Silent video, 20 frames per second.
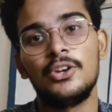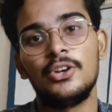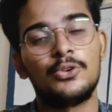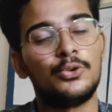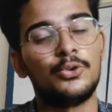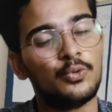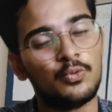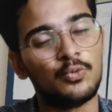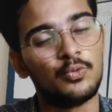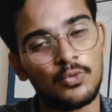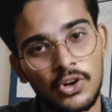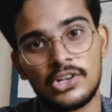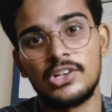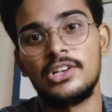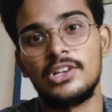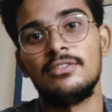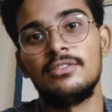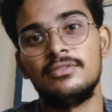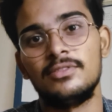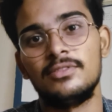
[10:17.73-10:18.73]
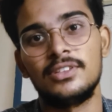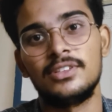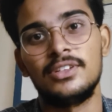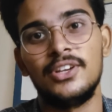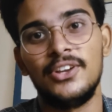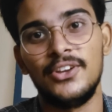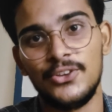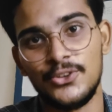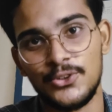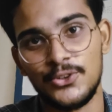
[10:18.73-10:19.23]
to do whatever
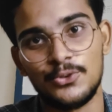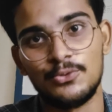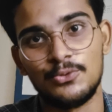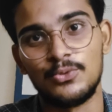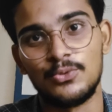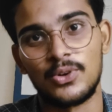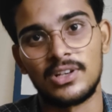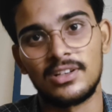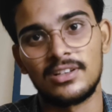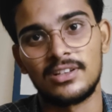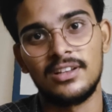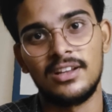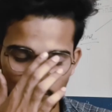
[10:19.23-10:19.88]
you want.